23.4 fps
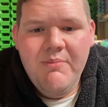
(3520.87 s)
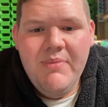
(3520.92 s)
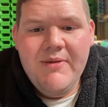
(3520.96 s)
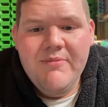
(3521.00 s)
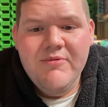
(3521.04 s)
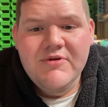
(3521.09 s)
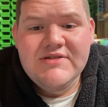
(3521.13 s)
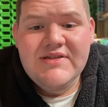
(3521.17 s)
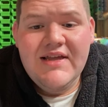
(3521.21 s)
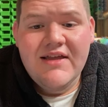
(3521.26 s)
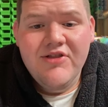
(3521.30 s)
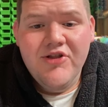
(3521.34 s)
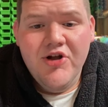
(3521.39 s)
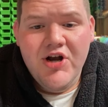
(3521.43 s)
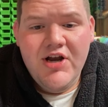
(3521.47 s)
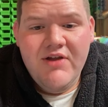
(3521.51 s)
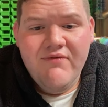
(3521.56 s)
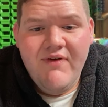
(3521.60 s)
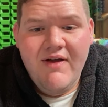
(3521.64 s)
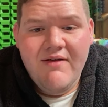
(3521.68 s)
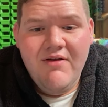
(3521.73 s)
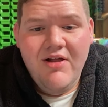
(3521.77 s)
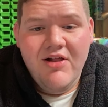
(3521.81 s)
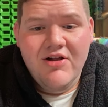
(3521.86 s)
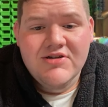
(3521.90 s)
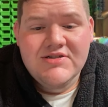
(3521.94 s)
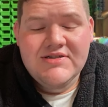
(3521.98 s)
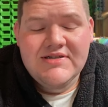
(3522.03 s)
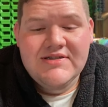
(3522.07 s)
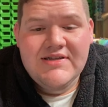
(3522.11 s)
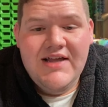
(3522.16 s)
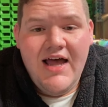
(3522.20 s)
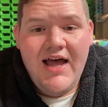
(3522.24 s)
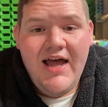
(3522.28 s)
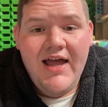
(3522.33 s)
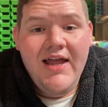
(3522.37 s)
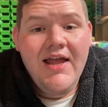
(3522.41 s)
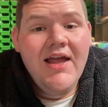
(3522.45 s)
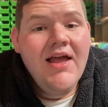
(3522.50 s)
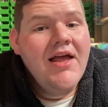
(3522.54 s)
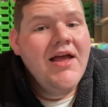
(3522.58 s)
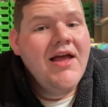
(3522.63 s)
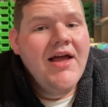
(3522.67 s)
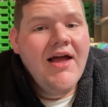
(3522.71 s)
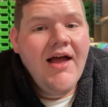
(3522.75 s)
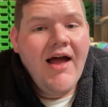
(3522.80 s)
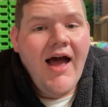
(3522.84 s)
people say $35 is high.
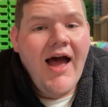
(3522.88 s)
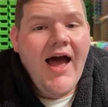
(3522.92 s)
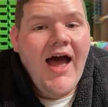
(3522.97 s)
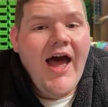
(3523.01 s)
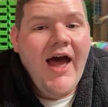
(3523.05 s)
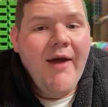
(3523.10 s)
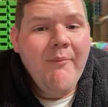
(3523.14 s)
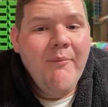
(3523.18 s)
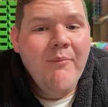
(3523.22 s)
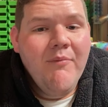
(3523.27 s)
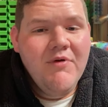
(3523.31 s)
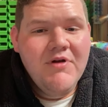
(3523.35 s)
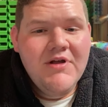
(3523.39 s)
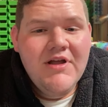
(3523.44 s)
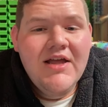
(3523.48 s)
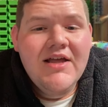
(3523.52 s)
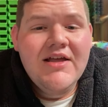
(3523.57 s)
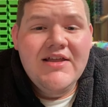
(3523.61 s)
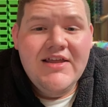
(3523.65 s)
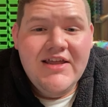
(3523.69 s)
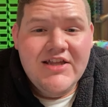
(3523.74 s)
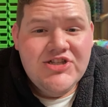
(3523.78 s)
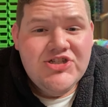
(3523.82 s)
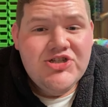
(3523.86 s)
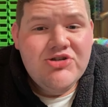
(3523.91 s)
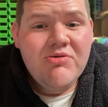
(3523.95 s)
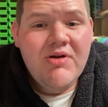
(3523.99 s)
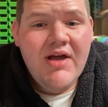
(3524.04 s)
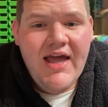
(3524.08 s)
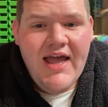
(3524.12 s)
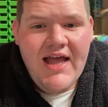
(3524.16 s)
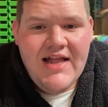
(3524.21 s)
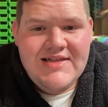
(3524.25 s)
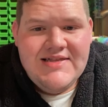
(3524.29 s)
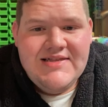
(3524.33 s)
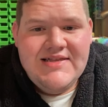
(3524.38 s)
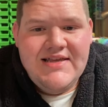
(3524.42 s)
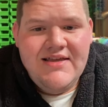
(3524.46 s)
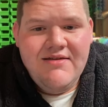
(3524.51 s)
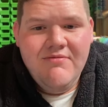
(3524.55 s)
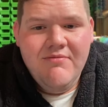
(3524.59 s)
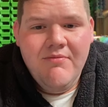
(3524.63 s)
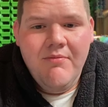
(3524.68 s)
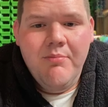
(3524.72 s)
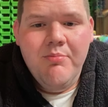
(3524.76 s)
I get you an Etsy.